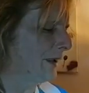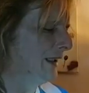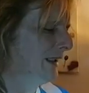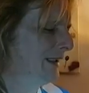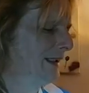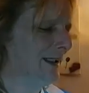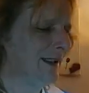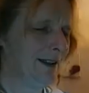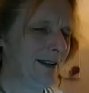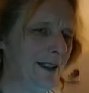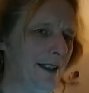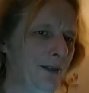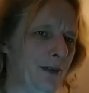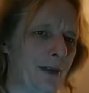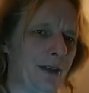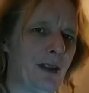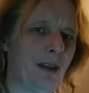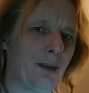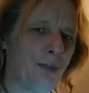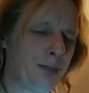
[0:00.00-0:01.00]
never
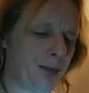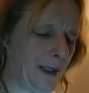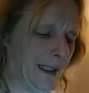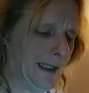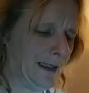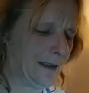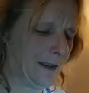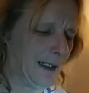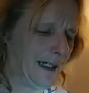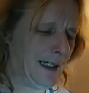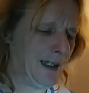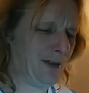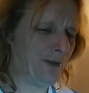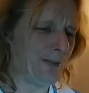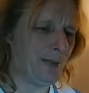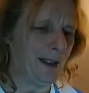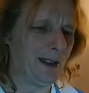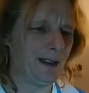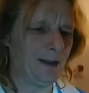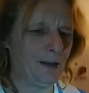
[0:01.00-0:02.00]
gets played live, but
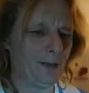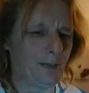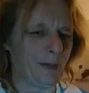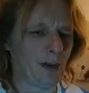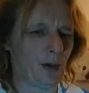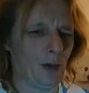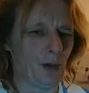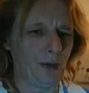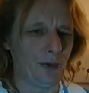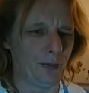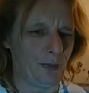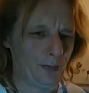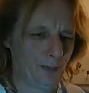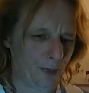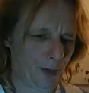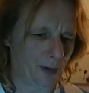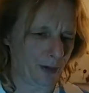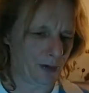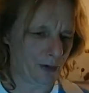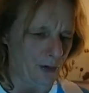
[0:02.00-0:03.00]
I think it's because it was
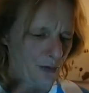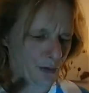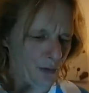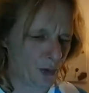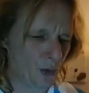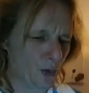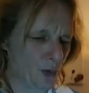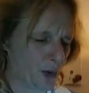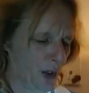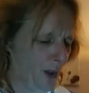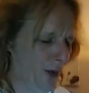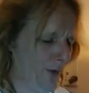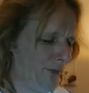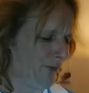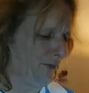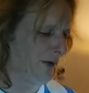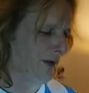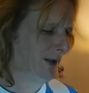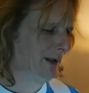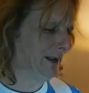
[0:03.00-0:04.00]
probably just too tough
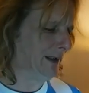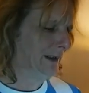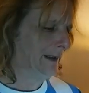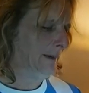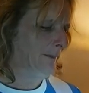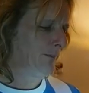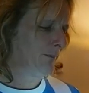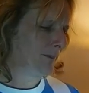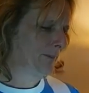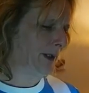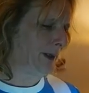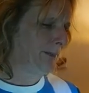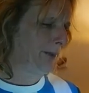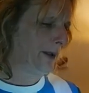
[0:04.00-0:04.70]
to pull